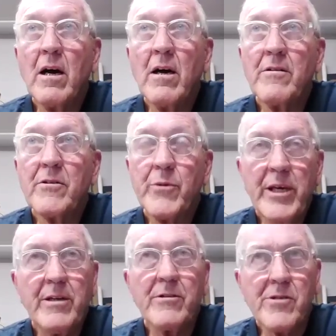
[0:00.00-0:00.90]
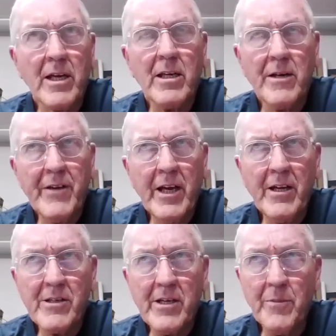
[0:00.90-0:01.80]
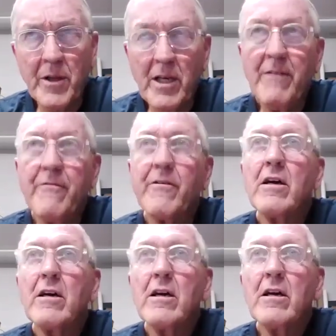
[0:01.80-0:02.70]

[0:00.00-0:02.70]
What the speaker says: on 3 consecutive days, I believe,